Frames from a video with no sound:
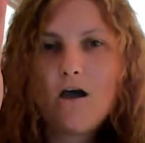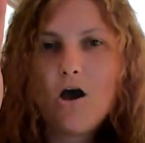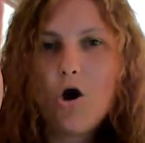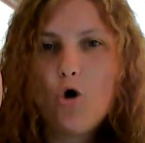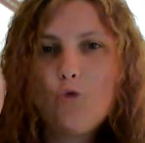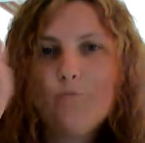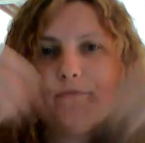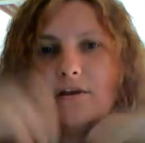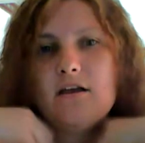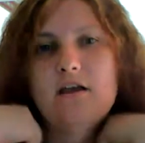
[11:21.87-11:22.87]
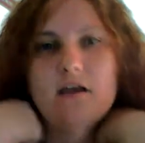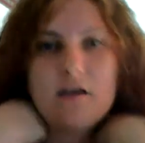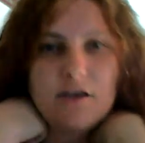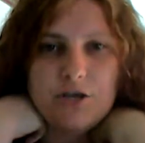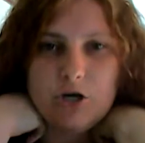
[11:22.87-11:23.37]
a home.
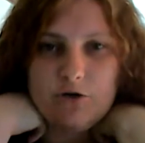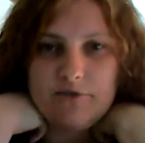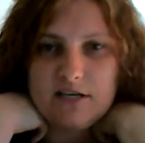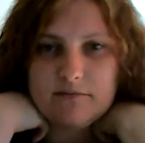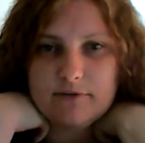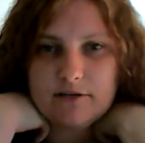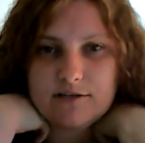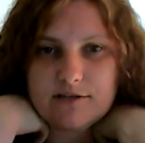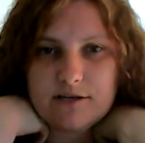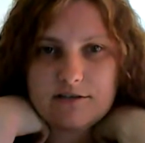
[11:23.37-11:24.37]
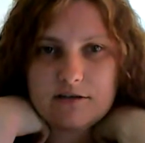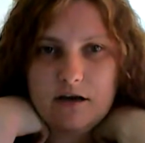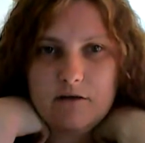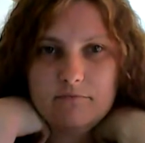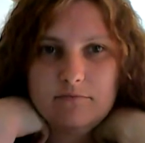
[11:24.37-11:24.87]
You know, on Facebook it says
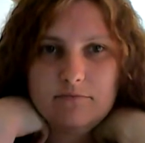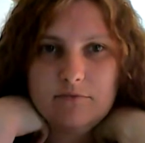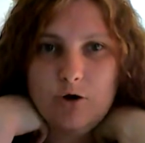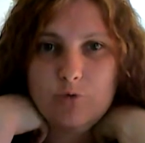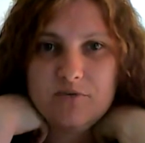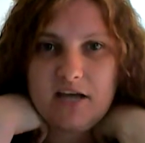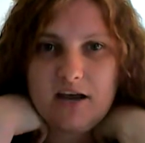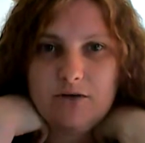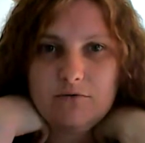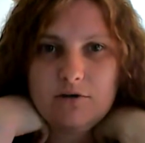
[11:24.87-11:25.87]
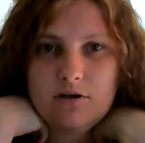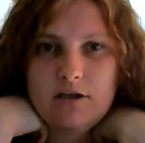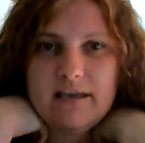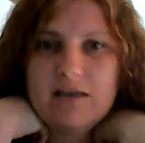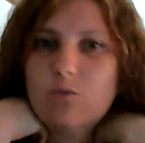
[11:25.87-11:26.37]
hometown.
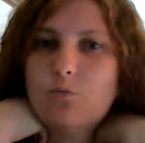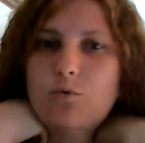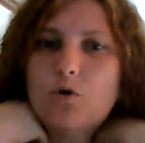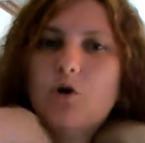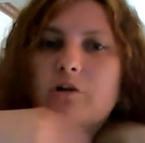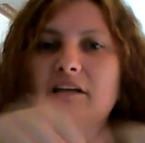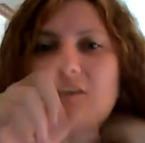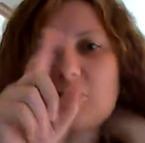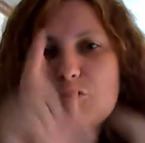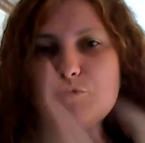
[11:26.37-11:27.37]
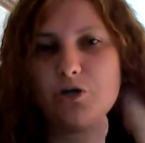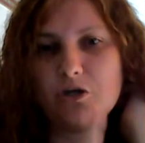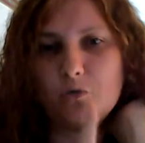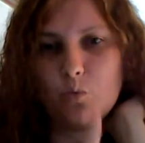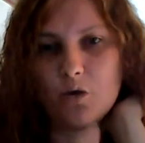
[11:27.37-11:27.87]
It will only let you put
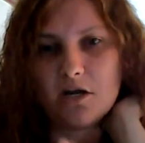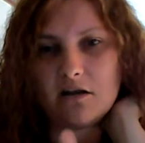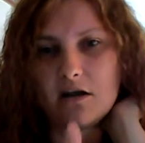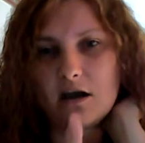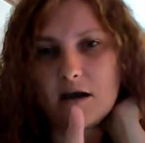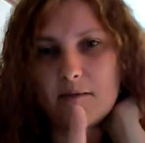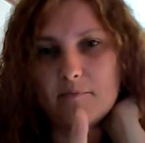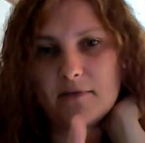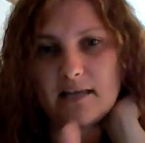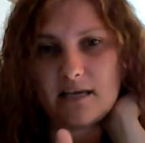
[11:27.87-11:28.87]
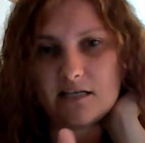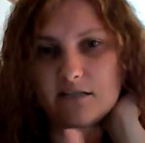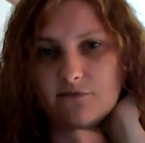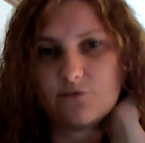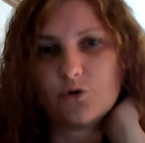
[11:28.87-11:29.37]
in one place
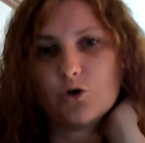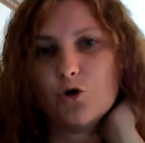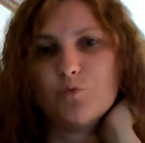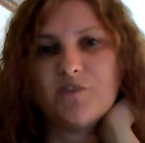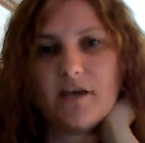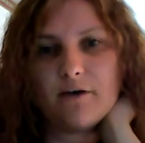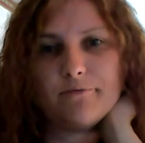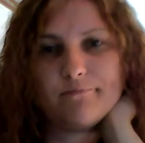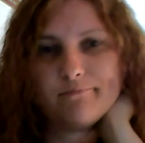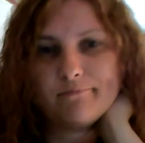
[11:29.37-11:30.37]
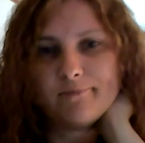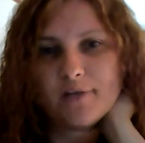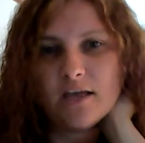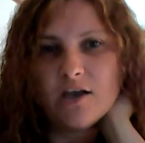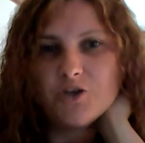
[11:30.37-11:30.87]
for your hometown.
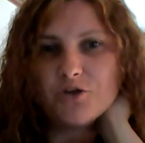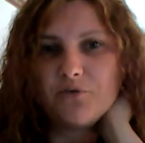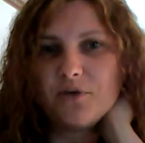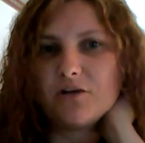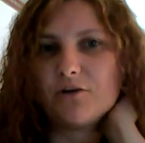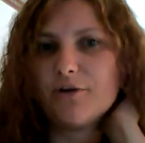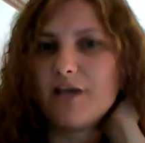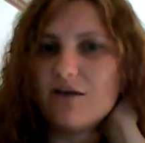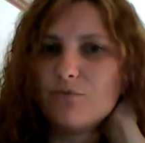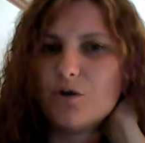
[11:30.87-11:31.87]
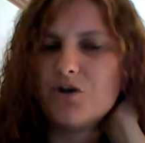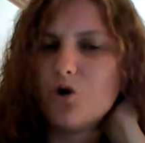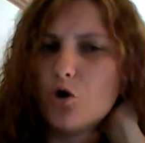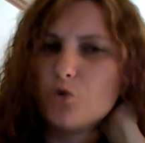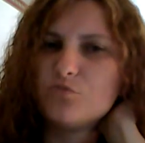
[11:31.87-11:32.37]
So if we can only have one
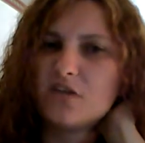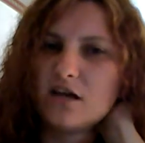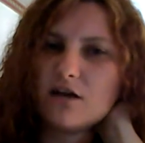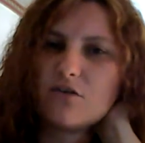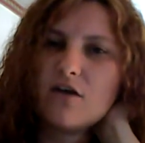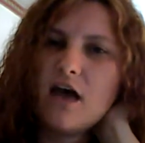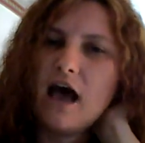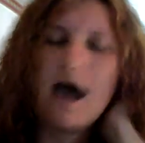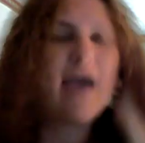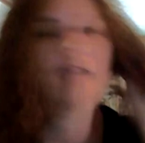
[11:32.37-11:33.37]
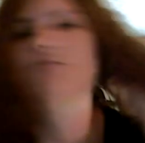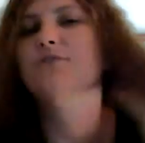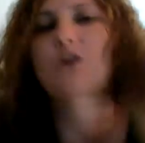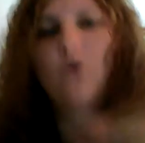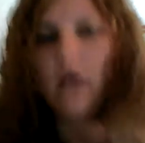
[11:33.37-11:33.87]
hometown, I have
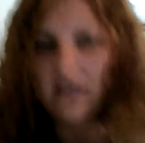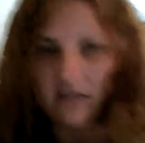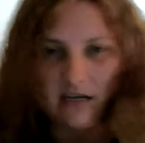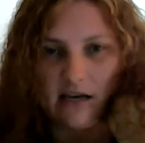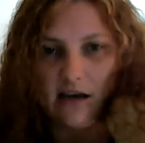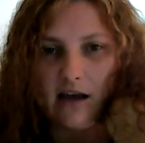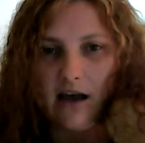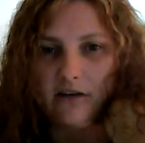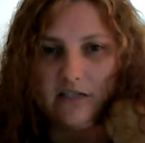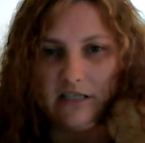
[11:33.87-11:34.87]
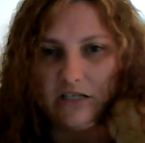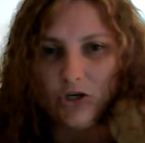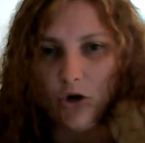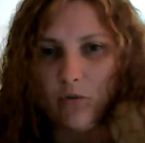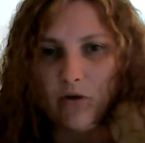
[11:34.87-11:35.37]
no idea how to
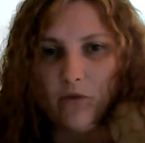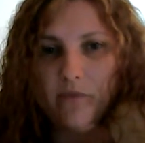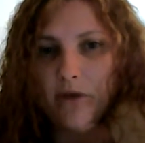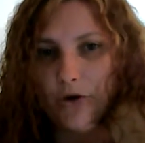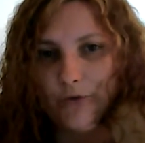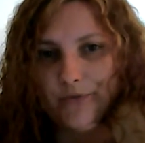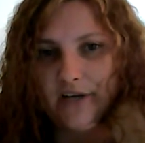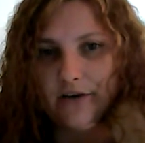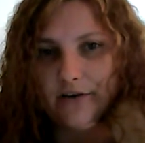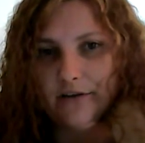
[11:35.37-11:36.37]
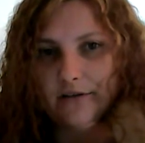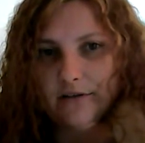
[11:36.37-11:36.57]
determine what my hometown is,